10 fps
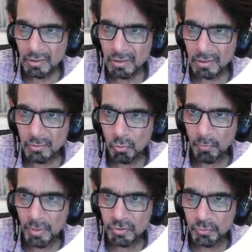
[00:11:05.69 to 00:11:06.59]
no
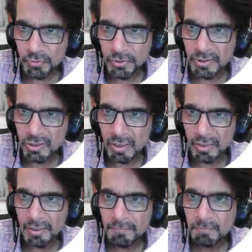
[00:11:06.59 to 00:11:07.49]
complex conjugate
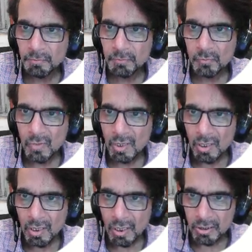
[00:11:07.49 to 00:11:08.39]
psi,
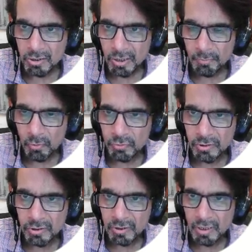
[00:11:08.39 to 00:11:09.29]
and the same process
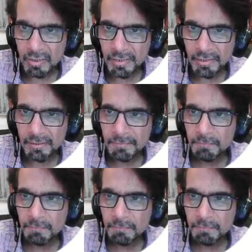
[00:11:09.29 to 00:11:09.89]
done here.